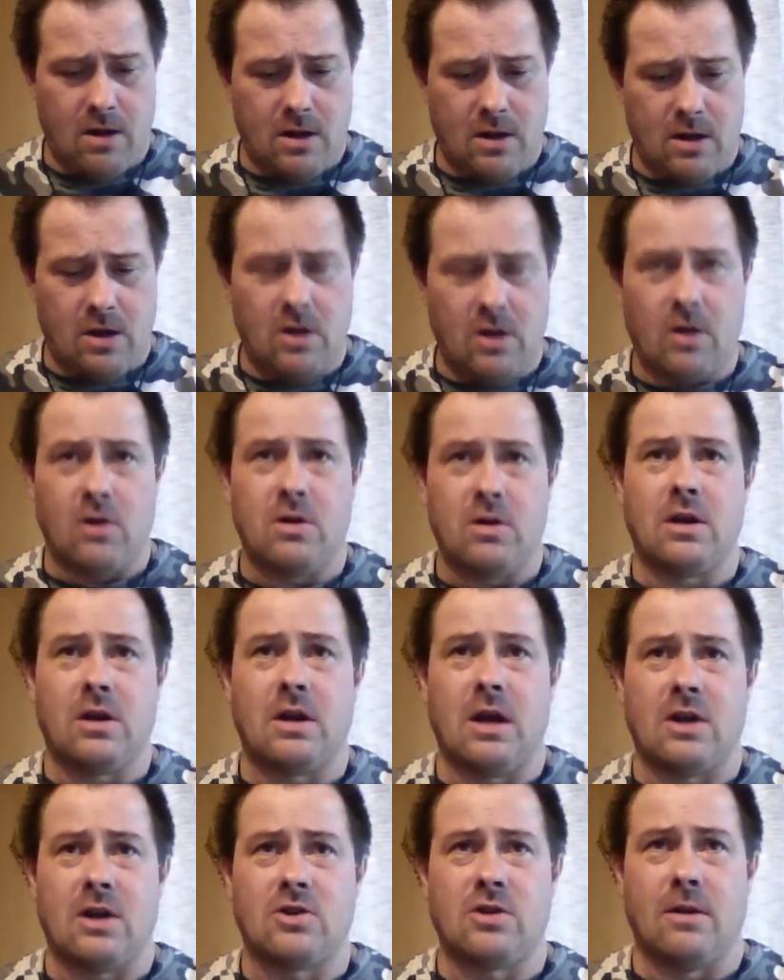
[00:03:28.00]
You can
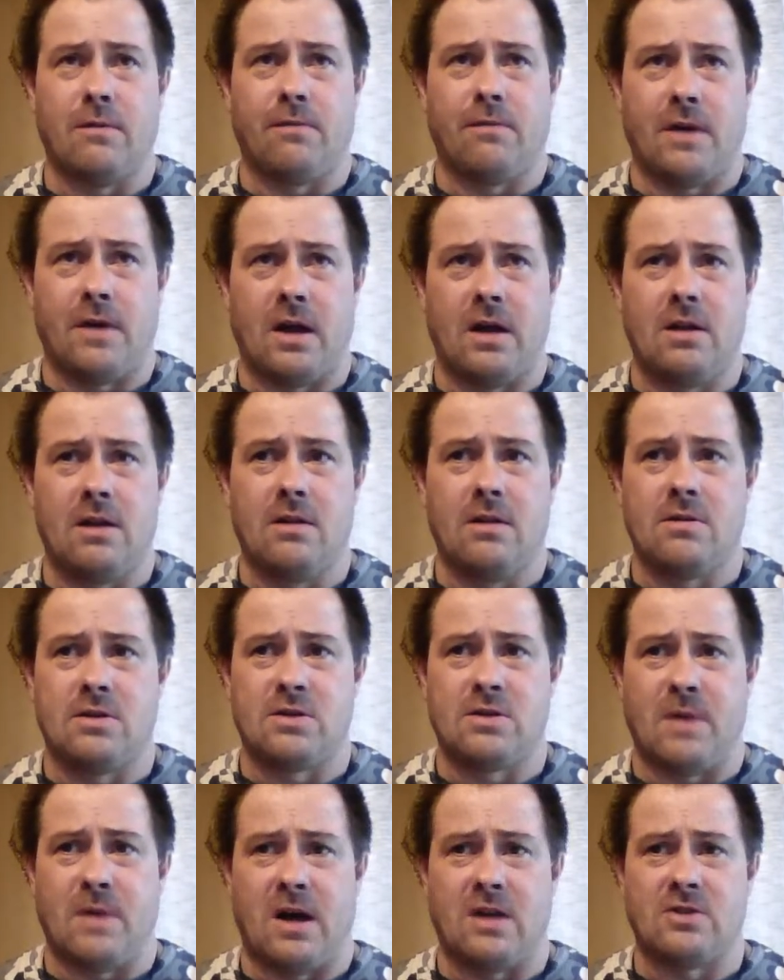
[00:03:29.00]
actually find
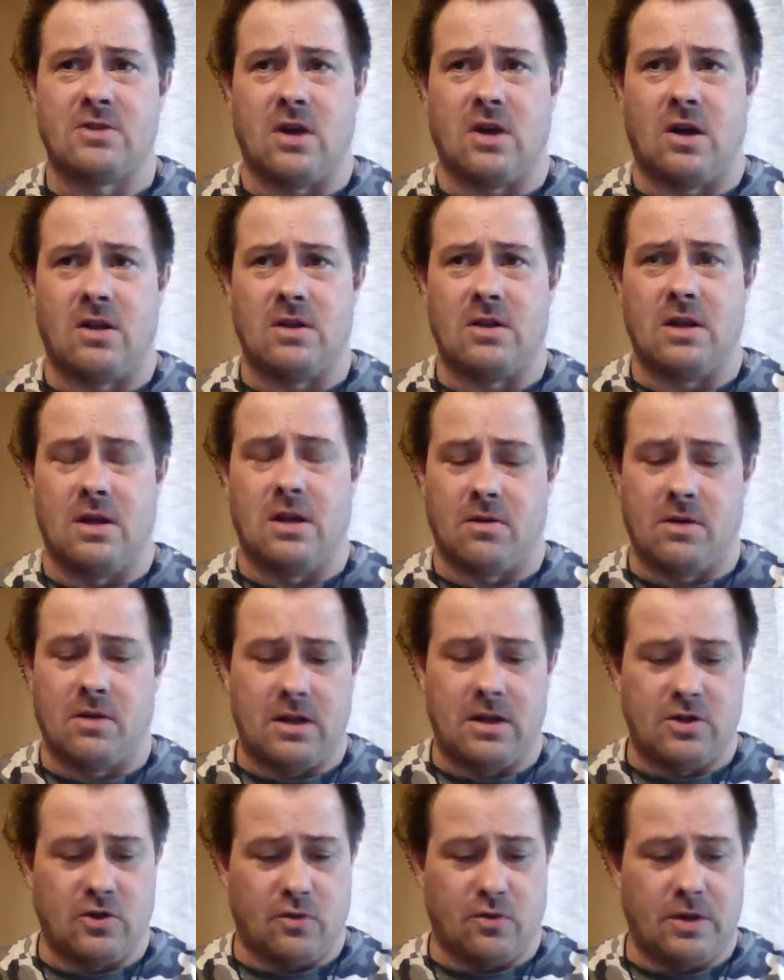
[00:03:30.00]
spots on the
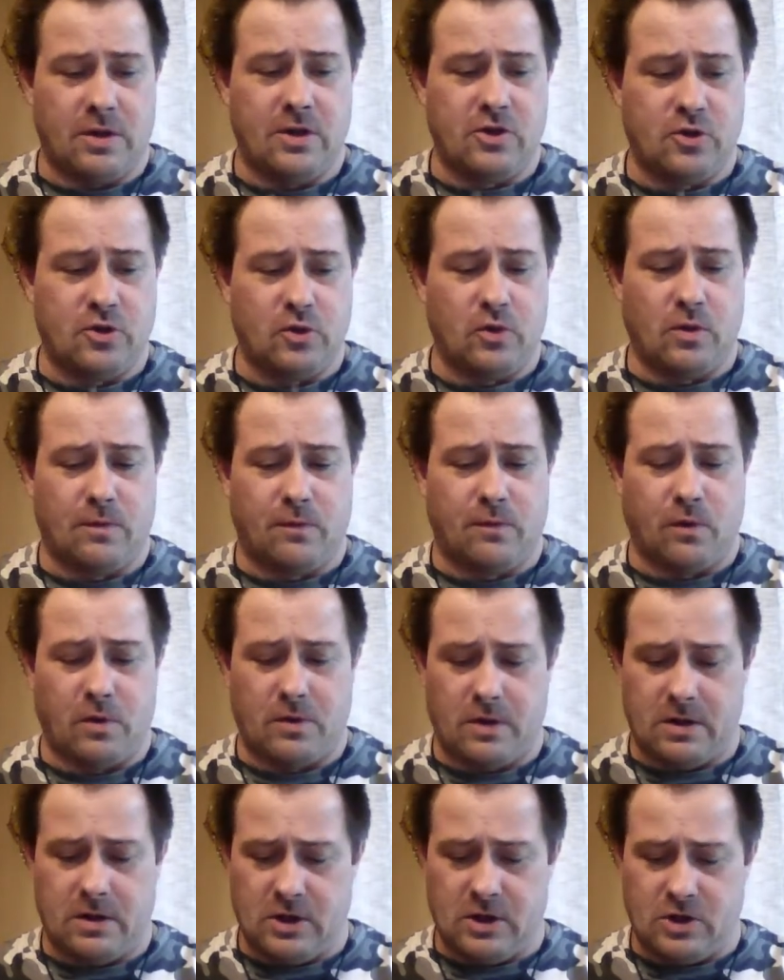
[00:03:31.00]
internet to retool
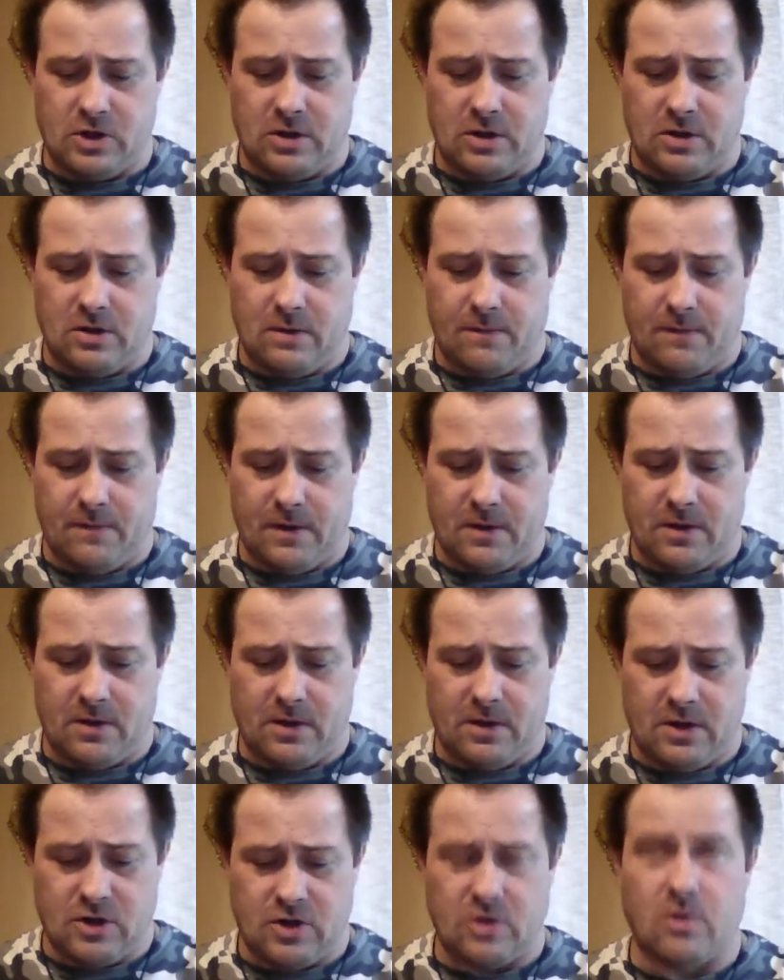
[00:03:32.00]
fourth edition into fifth
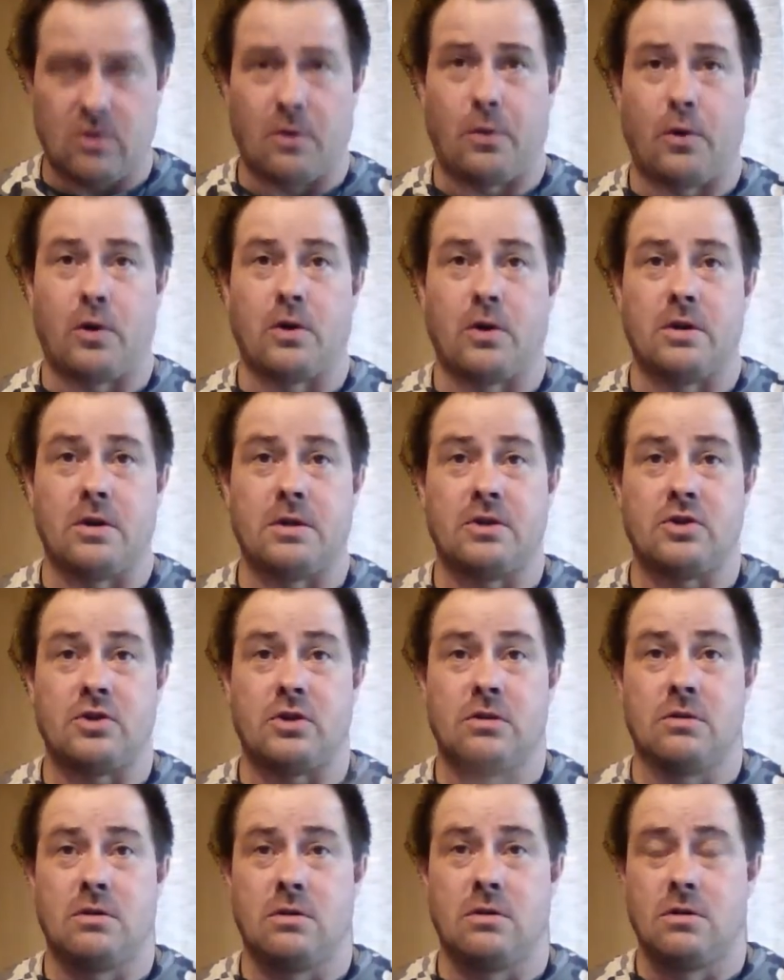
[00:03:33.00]
edition or third edition.